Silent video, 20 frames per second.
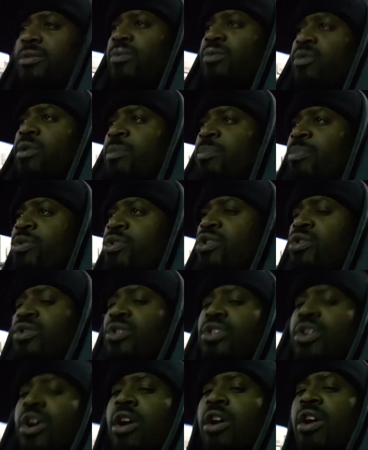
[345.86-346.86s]
We
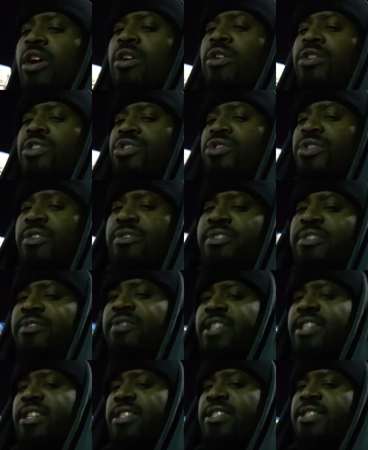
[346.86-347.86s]
produced our own drift
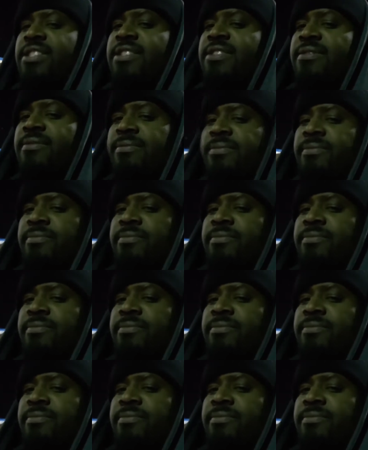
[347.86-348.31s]
events.